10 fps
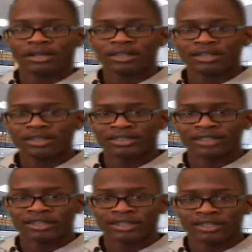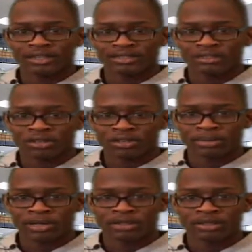Another thing I'd like to talk
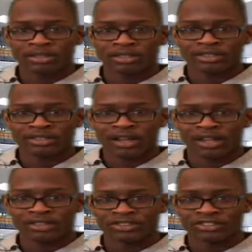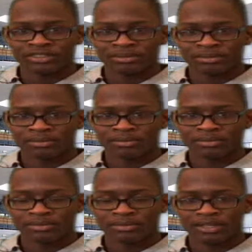about is colleges.
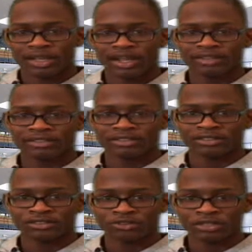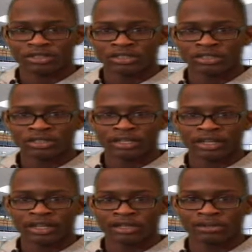As a junior
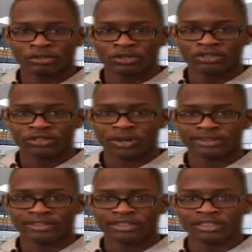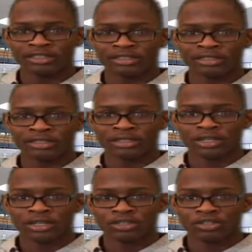and more so as a senior,
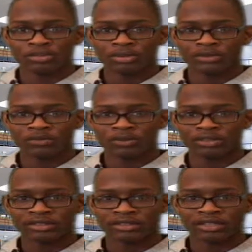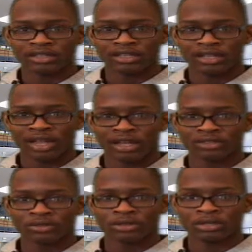you'll be focusing a
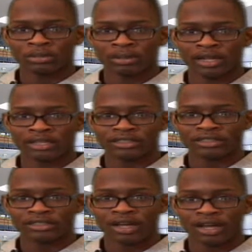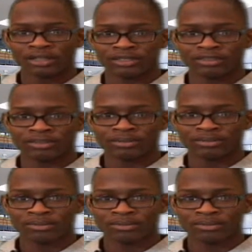lot on applying to college.